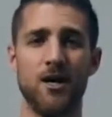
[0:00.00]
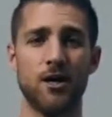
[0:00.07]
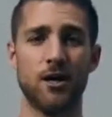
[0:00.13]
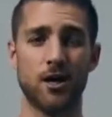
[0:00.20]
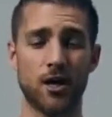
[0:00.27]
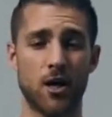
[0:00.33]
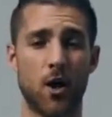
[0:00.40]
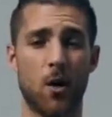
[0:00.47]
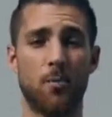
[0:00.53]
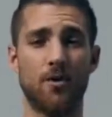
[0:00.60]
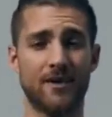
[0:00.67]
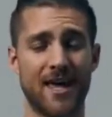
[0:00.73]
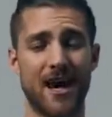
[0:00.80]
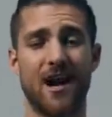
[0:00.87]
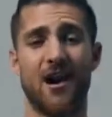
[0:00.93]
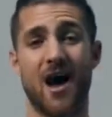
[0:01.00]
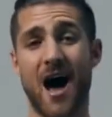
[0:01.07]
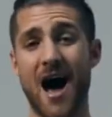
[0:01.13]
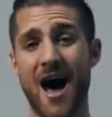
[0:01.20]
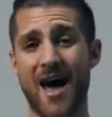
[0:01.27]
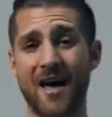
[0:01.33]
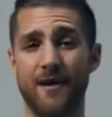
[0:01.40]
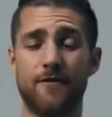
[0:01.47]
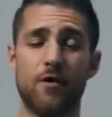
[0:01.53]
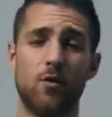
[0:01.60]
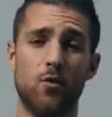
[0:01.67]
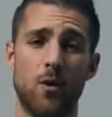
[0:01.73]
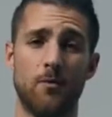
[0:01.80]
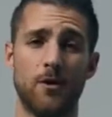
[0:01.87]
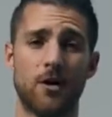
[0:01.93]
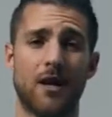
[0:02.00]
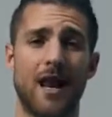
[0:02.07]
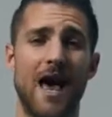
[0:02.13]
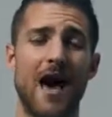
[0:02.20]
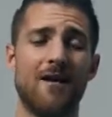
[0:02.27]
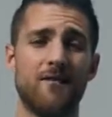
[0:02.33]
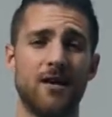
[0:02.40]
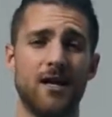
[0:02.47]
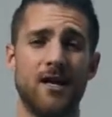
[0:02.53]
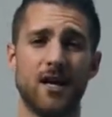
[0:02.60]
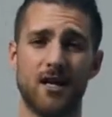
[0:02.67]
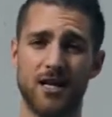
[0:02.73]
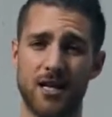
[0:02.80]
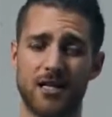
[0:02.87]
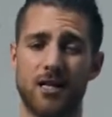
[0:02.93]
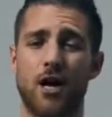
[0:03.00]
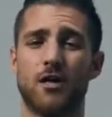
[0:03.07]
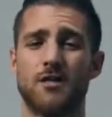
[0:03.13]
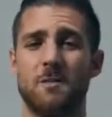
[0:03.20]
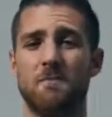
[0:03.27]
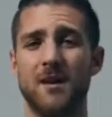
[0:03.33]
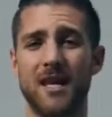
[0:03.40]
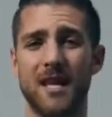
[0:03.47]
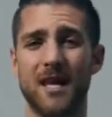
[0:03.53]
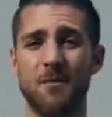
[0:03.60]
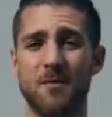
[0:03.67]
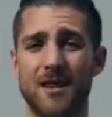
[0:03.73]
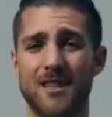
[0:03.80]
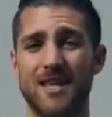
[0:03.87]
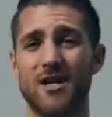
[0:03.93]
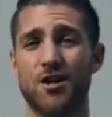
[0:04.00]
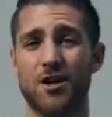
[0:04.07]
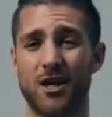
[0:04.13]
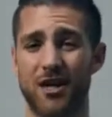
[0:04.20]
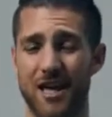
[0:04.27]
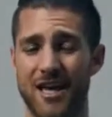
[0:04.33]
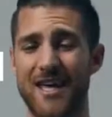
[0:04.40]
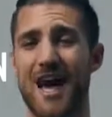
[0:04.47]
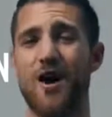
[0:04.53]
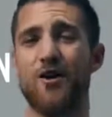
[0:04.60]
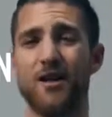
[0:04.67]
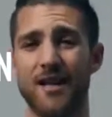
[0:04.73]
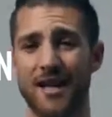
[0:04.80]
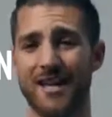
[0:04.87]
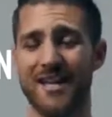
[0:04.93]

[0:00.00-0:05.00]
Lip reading: You're going to go put that on high, and if you're a woman, you're going to have it clicked onto medium, and then you're going to click calculate